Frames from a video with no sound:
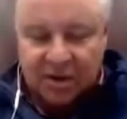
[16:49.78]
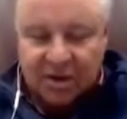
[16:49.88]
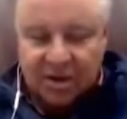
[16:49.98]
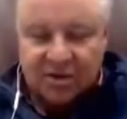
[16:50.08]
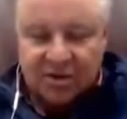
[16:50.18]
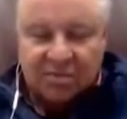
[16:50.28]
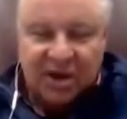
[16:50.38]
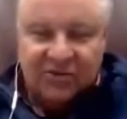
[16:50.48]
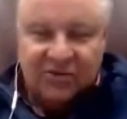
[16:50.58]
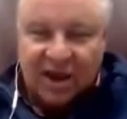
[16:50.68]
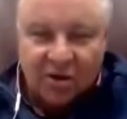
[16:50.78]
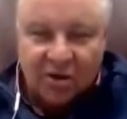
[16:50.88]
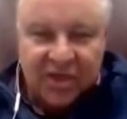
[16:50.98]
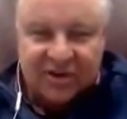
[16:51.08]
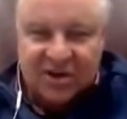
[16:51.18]
Because I know
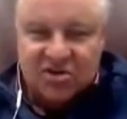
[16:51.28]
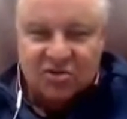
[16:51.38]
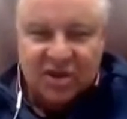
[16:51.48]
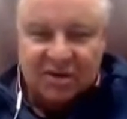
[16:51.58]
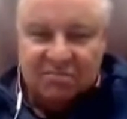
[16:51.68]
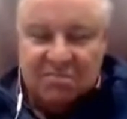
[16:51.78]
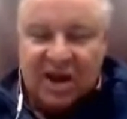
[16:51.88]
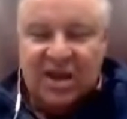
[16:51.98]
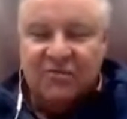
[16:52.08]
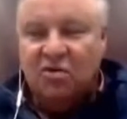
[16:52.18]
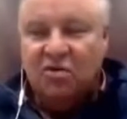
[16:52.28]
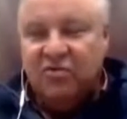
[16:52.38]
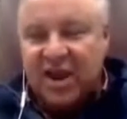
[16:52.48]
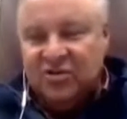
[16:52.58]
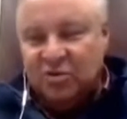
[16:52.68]
that's an issue that many of you have
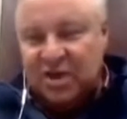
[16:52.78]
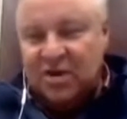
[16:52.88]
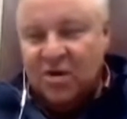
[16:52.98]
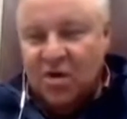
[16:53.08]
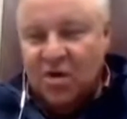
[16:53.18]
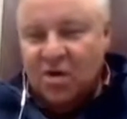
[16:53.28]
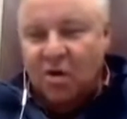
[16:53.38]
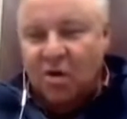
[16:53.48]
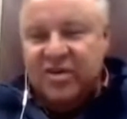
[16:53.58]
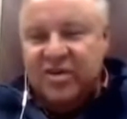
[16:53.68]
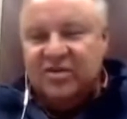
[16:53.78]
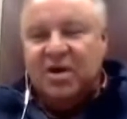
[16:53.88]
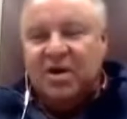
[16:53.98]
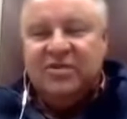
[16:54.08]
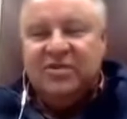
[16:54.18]
raised with me over these
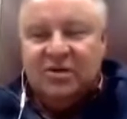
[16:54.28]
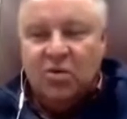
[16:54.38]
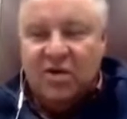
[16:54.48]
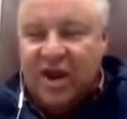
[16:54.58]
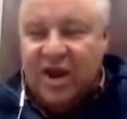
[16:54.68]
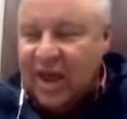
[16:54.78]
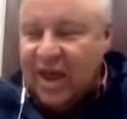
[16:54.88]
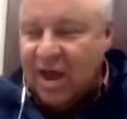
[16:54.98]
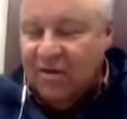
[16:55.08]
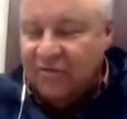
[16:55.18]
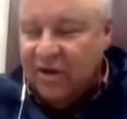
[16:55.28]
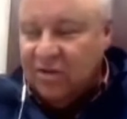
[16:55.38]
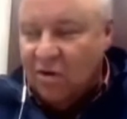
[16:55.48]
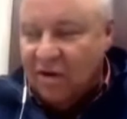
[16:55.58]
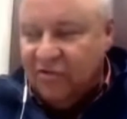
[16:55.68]
months, and quite frankly, I have felt
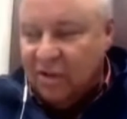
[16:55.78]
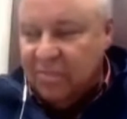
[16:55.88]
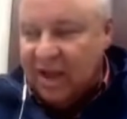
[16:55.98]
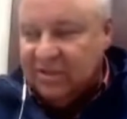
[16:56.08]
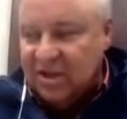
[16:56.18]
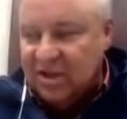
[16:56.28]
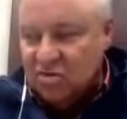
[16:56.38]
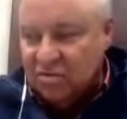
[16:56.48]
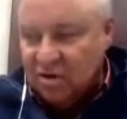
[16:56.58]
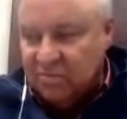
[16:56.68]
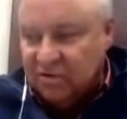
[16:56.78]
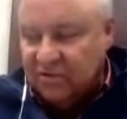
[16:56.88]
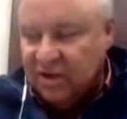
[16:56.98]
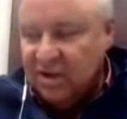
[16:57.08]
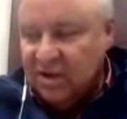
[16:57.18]
awful about the issue in terms
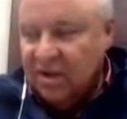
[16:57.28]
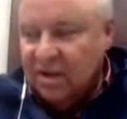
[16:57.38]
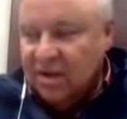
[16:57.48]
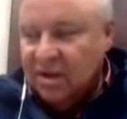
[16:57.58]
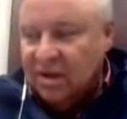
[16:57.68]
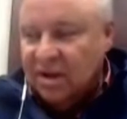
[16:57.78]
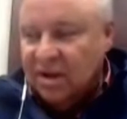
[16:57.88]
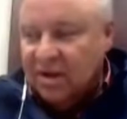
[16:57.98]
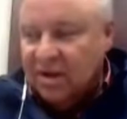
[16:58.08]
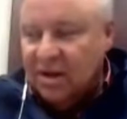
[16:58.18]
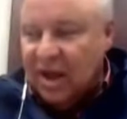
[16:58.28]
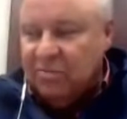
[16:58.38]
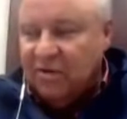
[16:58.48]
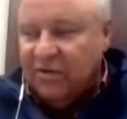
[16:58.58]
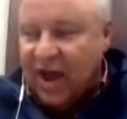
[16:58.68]
of
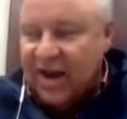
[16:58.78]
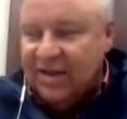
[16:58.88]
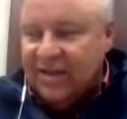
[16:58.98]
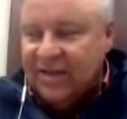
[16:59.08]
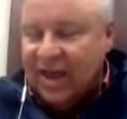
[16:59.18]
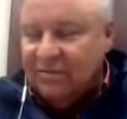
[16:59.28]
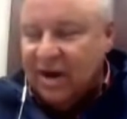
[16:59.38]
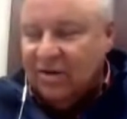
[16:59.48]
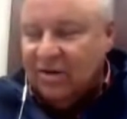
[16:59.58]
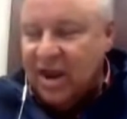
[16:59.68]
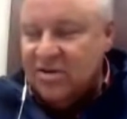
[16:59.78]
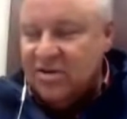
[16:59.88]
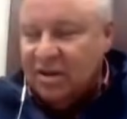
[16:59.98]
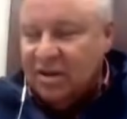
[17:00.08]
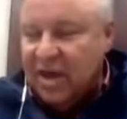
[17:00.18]
not providing that
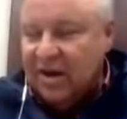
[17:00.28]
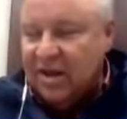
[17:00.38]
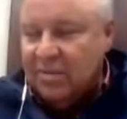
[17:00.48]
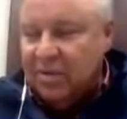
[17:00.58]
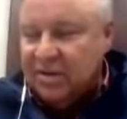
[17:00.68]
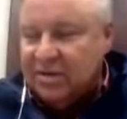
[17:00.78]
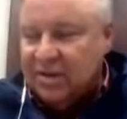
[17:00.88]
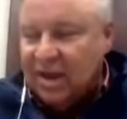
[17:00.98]
recreational amenity, but